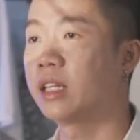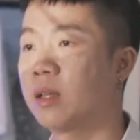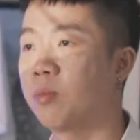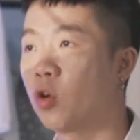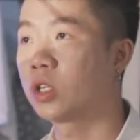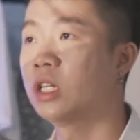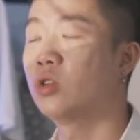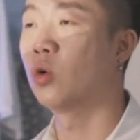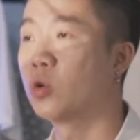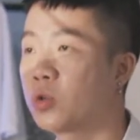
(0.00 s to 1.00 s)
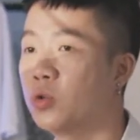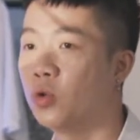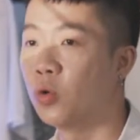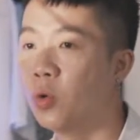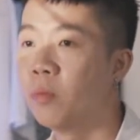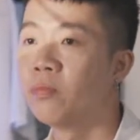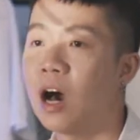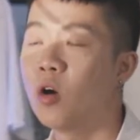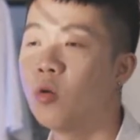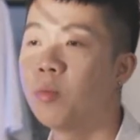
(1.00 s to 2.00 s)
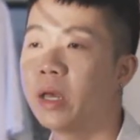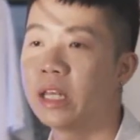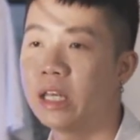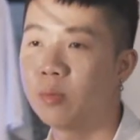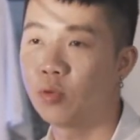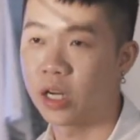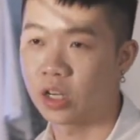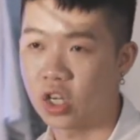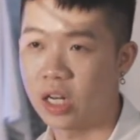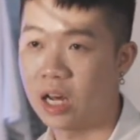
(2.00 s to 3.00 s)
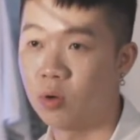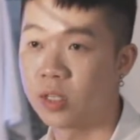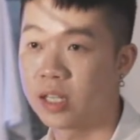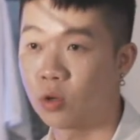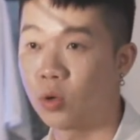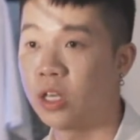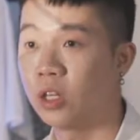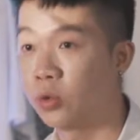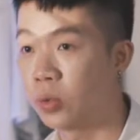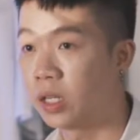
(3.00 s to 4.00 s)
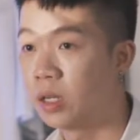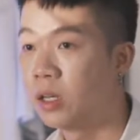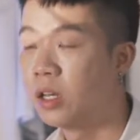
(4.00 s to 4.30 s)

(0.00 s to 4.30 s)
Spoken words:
think it's important to also know how many production hours are going into it.